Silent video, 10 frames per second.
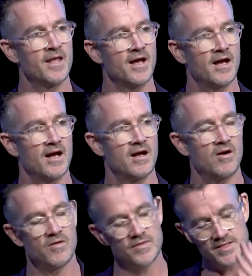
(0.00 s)

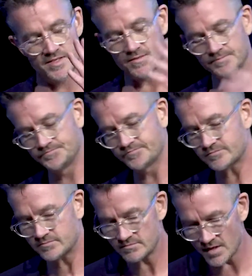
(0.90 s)
on this
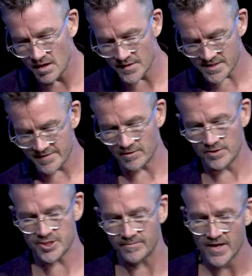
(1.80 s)

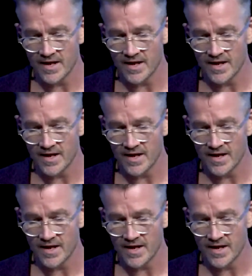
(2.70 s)
evolution.